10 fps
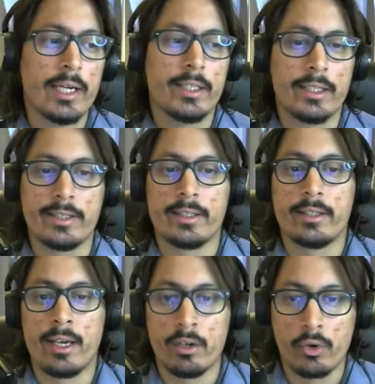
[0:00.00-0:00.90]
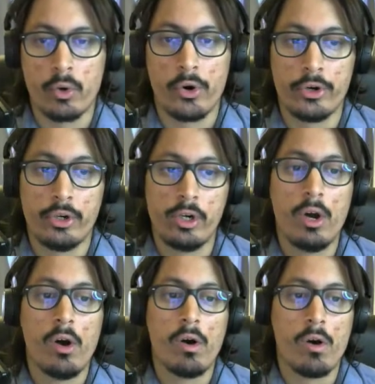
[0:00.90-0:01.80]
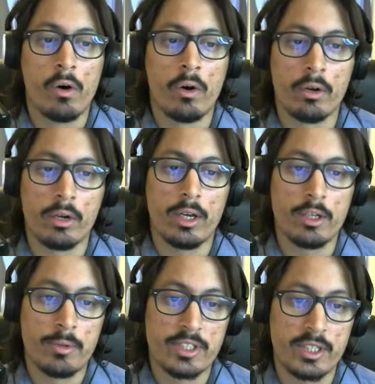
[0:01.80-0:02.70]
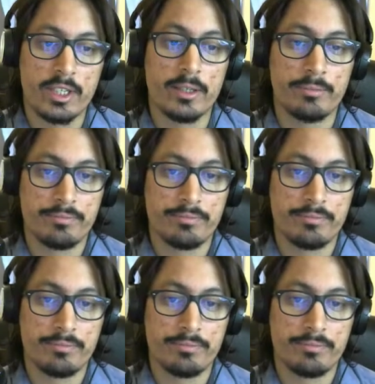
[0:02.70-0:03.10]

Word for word: that can occur on especially